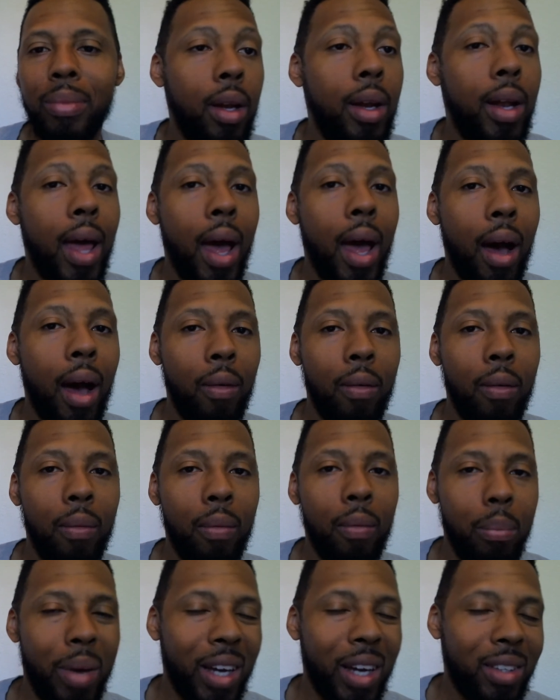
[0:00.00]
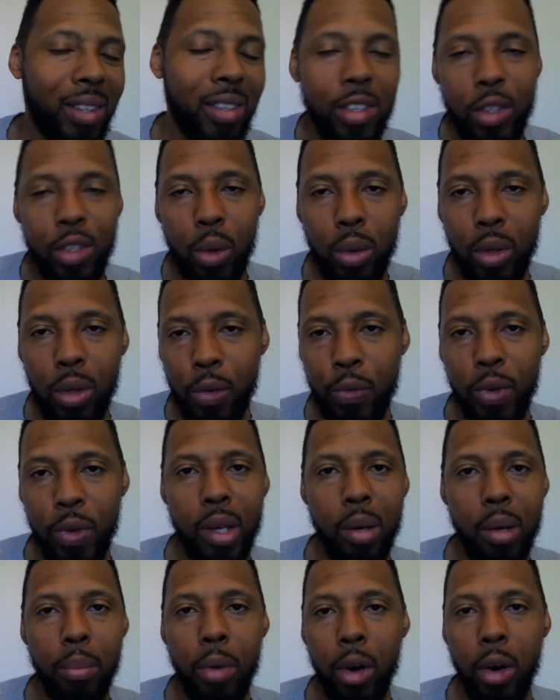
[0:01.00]
Now, back to this whole
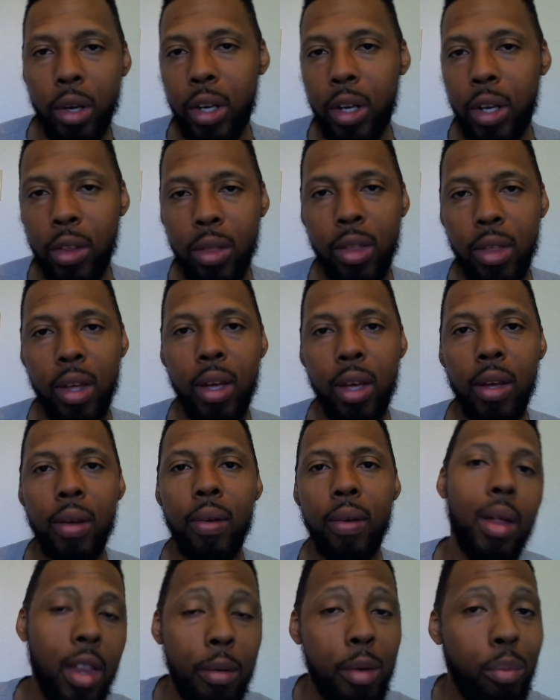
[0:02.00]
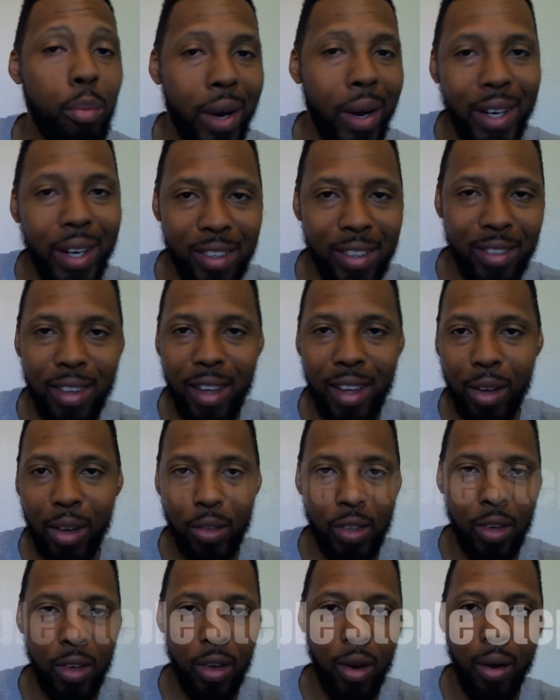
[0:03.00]
affiliate marketing thing. Let me break this down
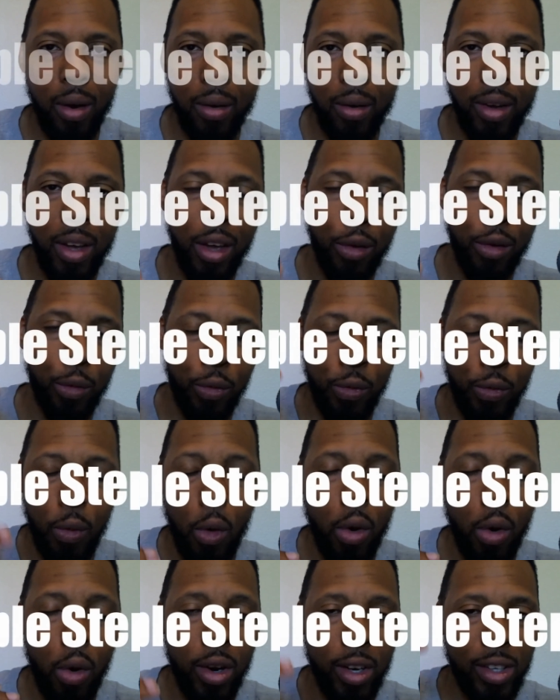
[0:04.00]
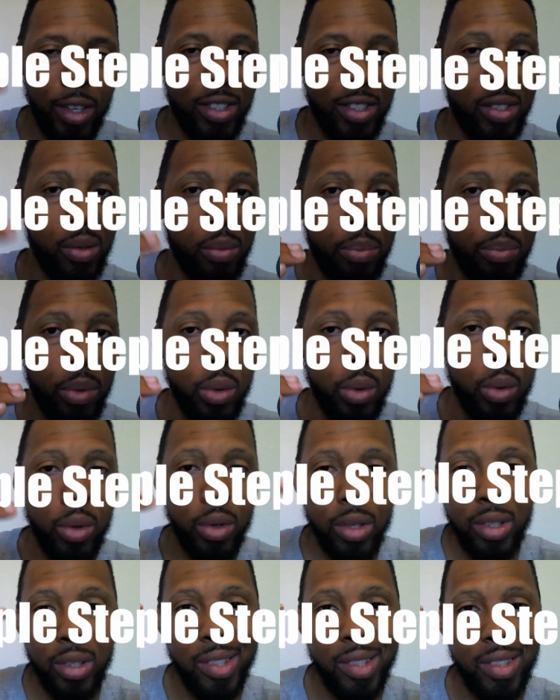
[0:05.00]
to y'all in four simple
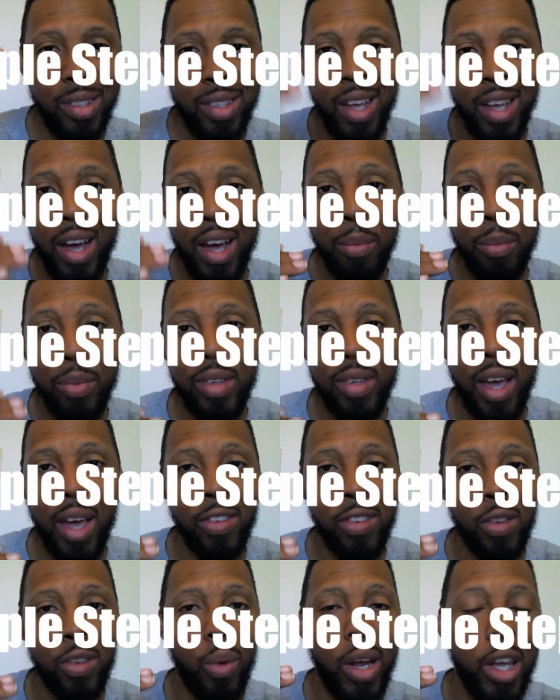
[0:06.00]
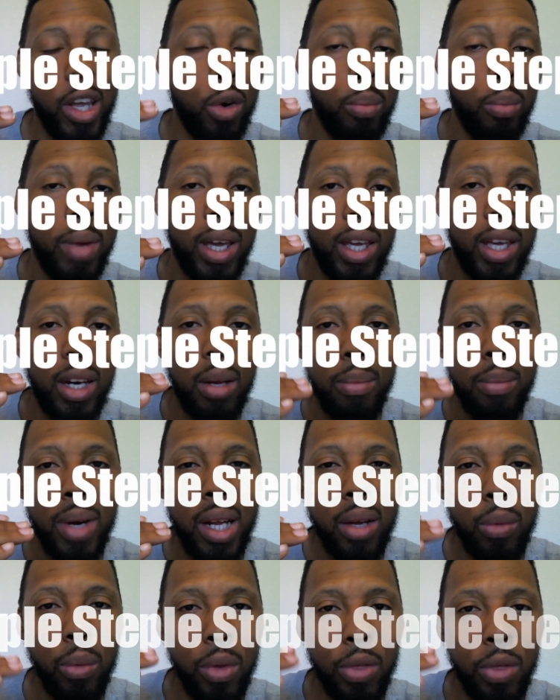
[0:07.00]
steps as to why you don't make any
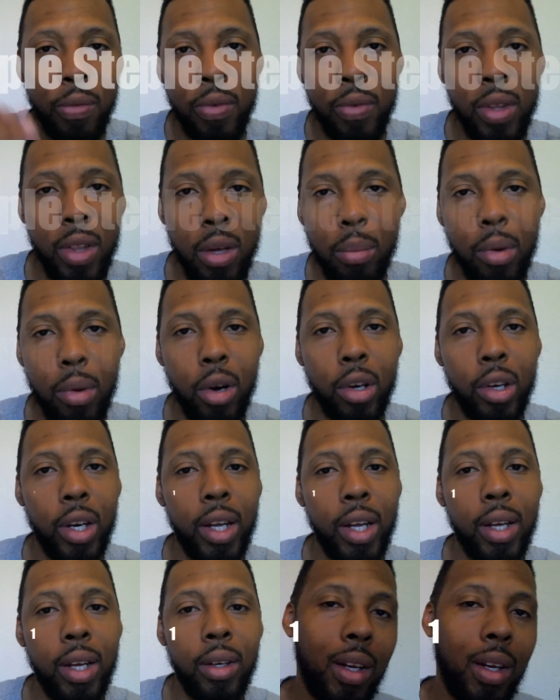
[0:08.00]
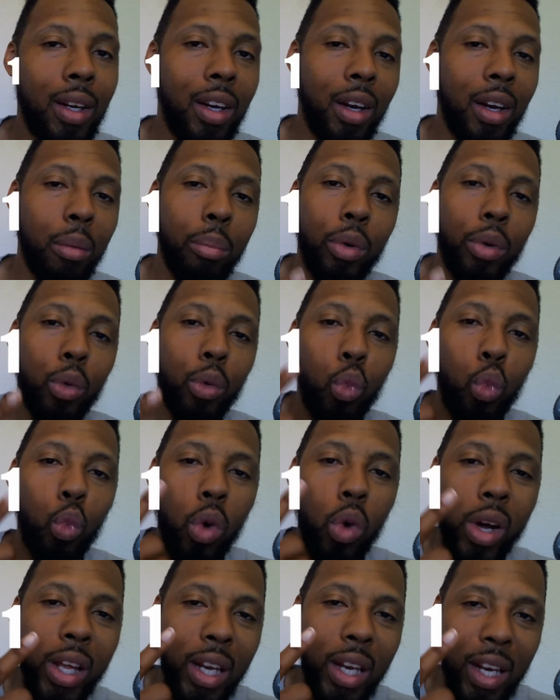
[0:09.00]
money with affiliate marketing. Number
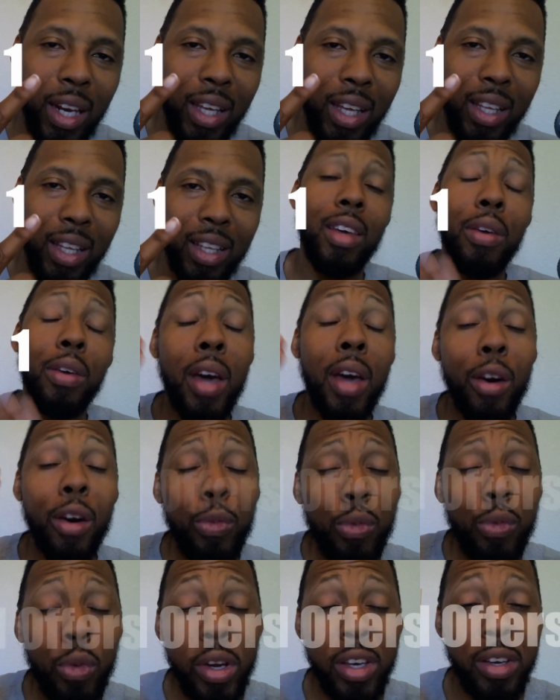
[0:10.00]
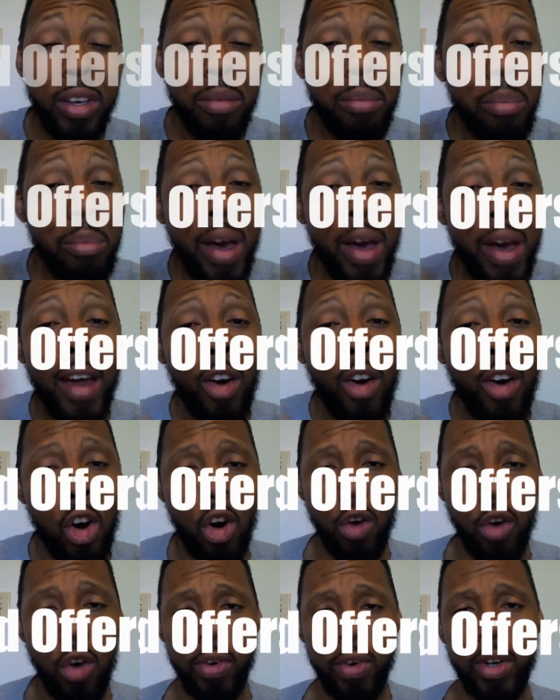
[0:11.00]
one, you got a freaking bad
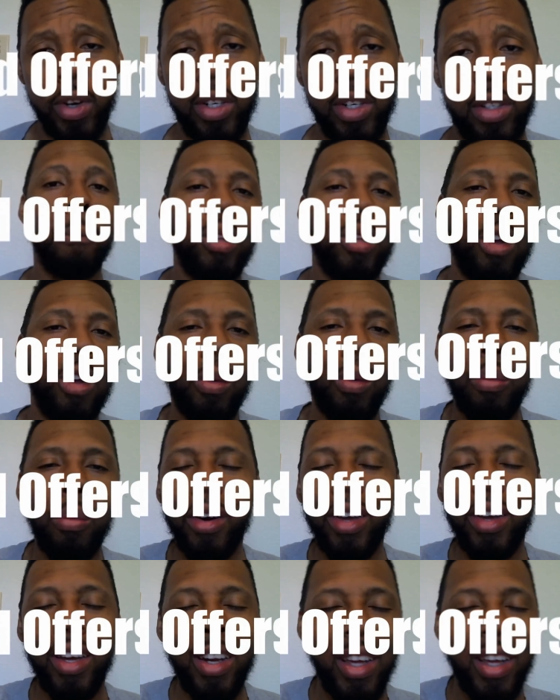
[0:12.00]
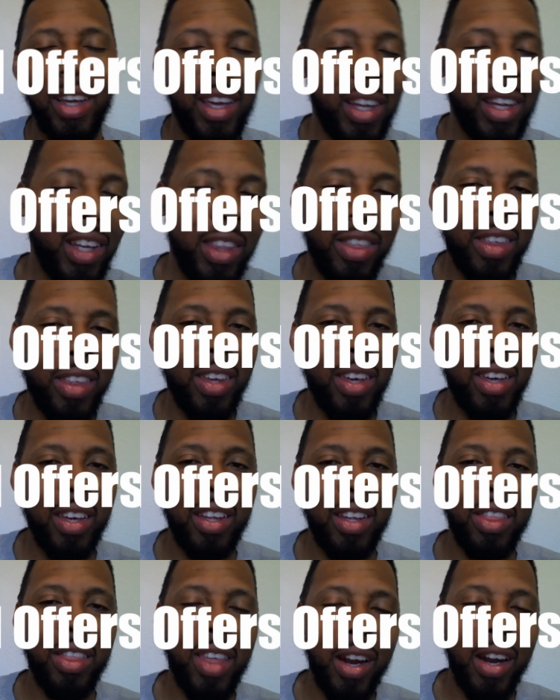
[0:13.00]
offer. Don't market
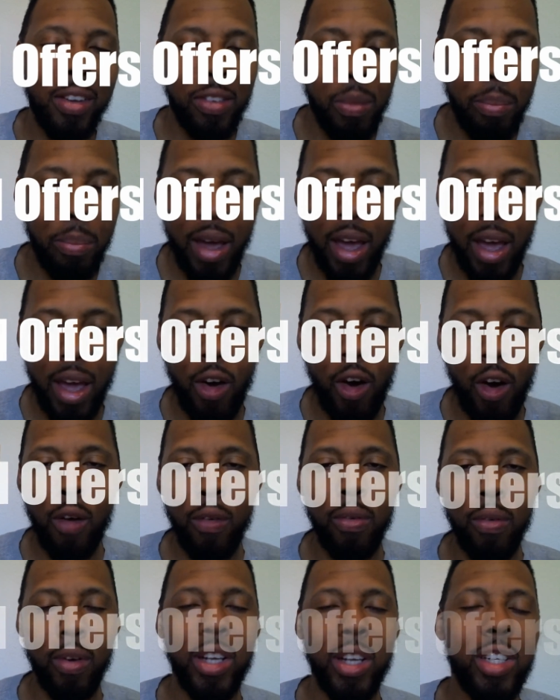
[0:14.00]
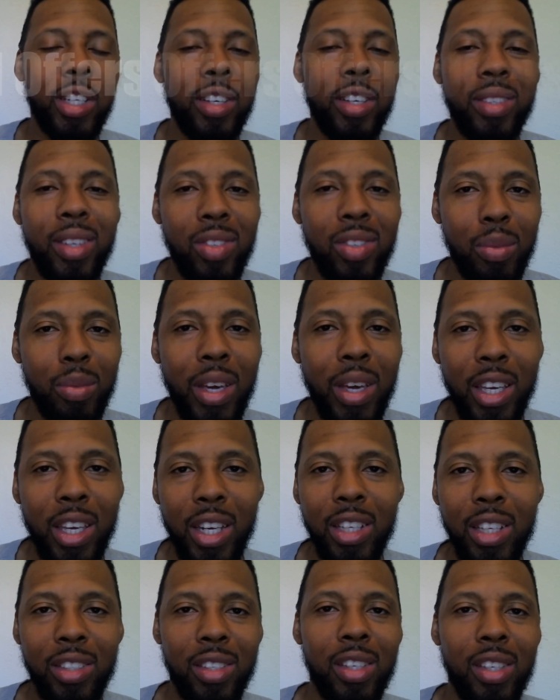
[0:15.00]
anything that is a bad offer. It just doesn't make
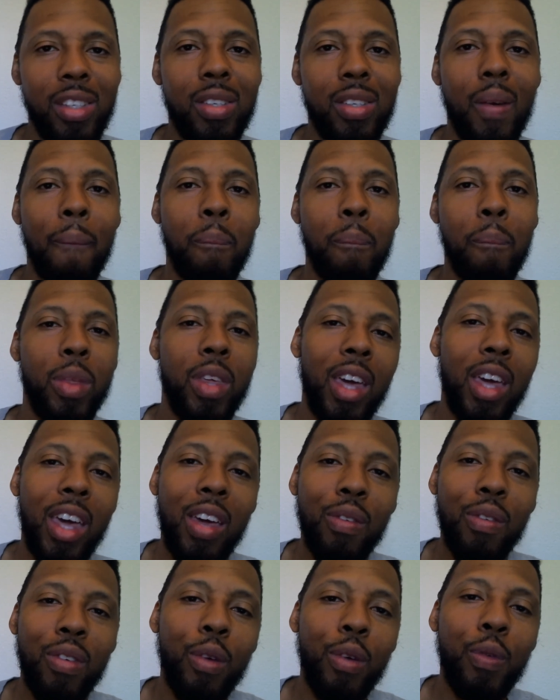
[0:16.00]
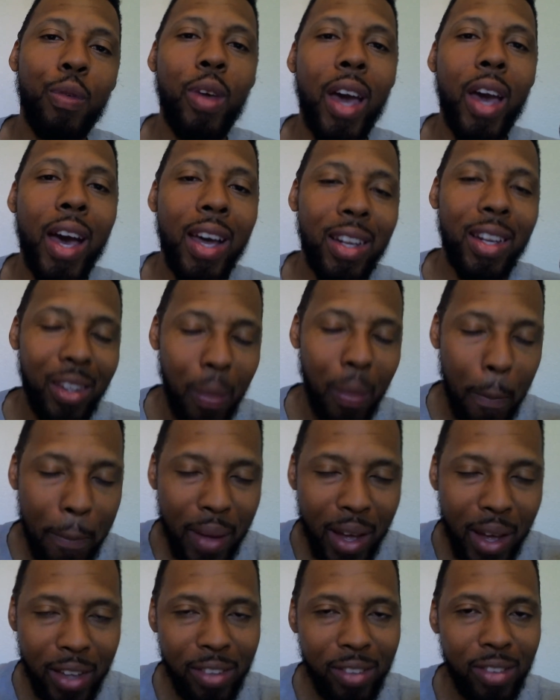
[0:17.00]
any sense even if you had the
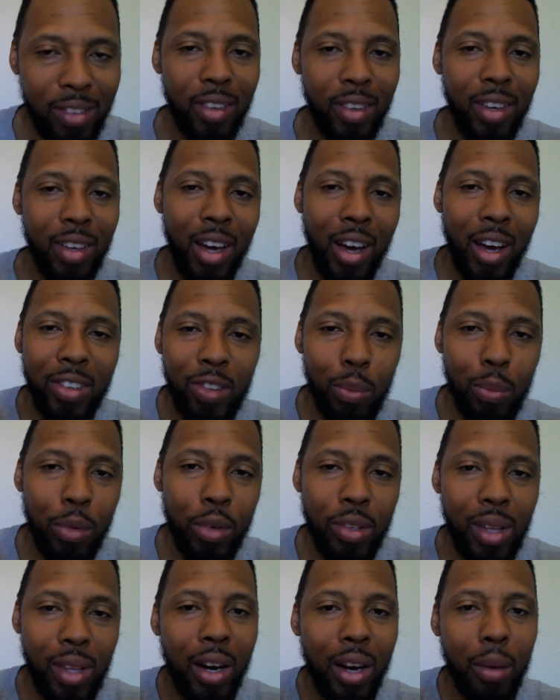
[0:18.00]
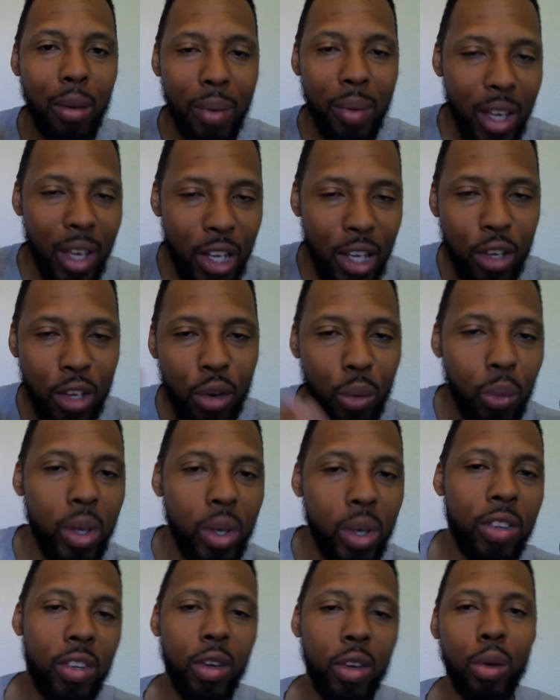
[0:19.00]
best customers lineup in your
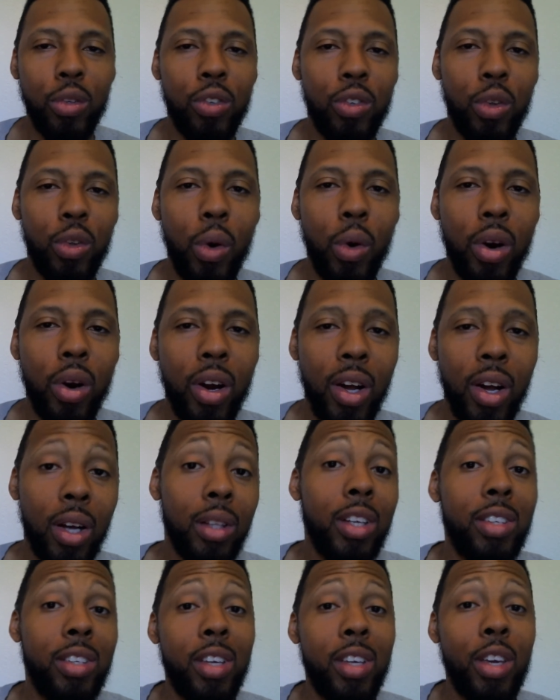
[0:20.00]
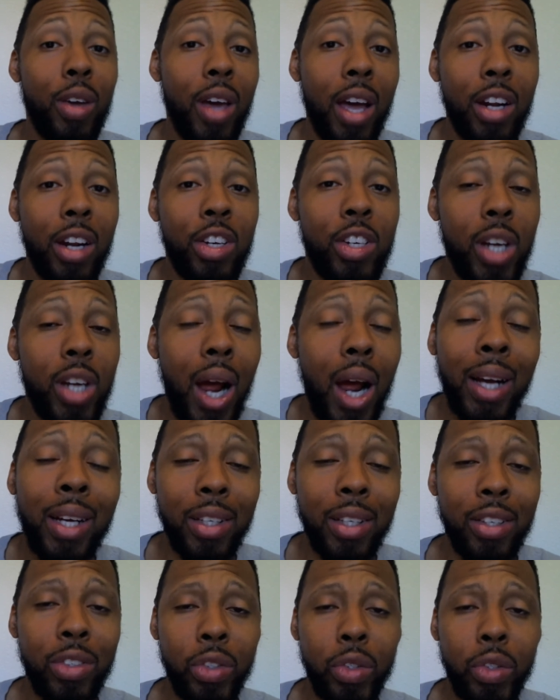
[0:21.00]
retail store, let's say you had a
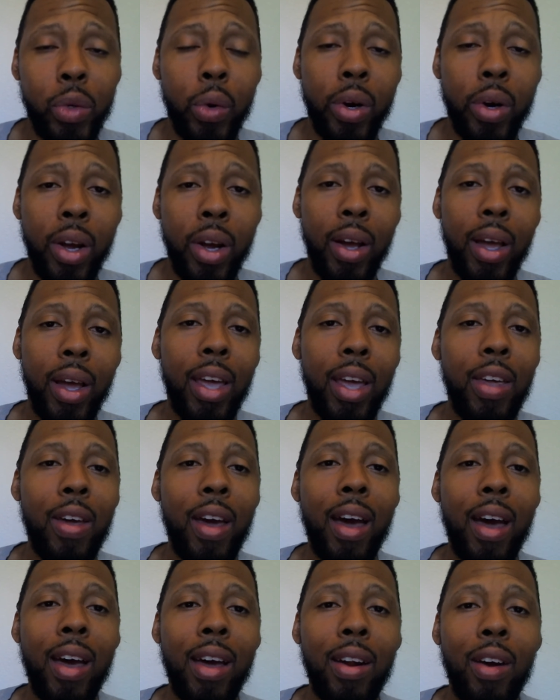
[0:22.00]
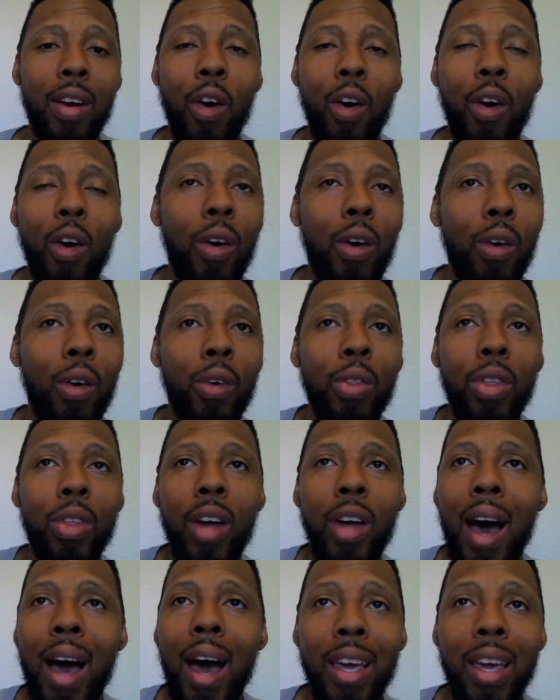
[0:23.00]
chocolate store and you had all
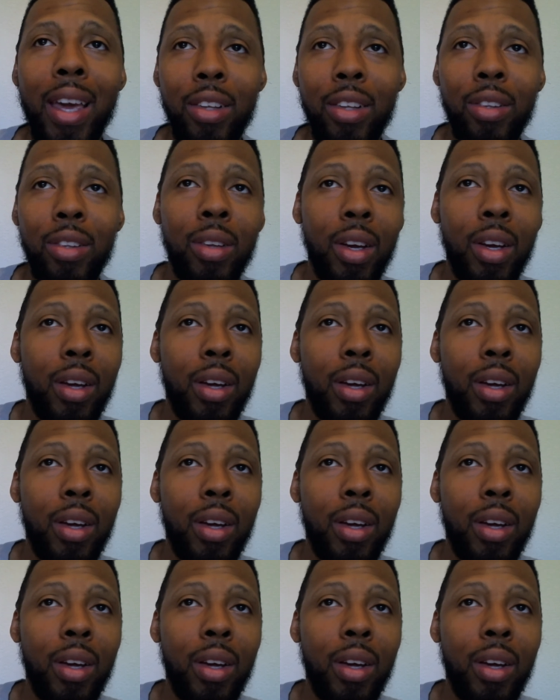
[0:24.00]
the high end,